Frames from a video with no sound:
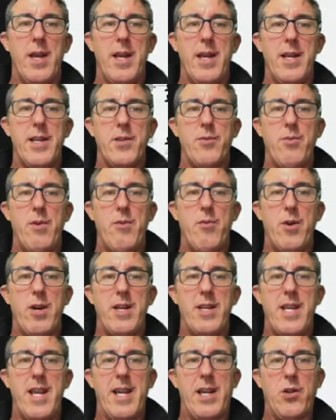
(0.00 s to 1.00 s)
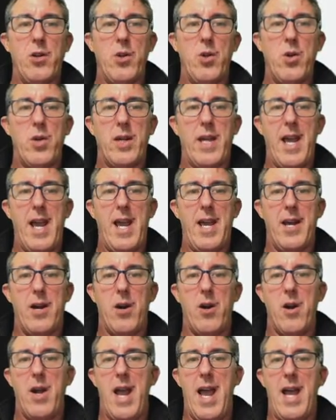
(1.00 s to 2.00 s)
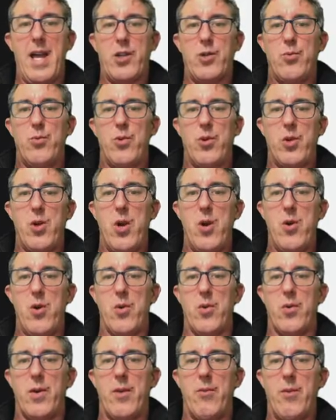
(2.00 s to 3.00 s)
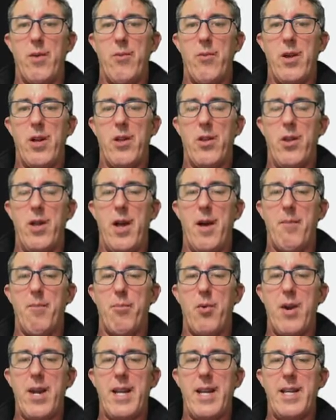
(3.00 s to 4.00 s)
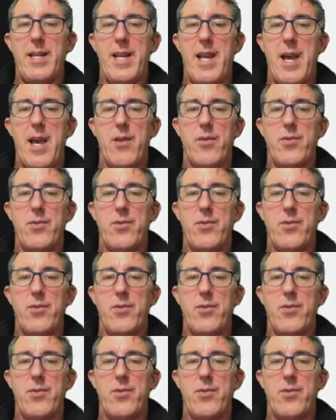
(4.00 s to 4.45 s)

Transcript: is we want to take a look at our actual code and we want to uh, break it down.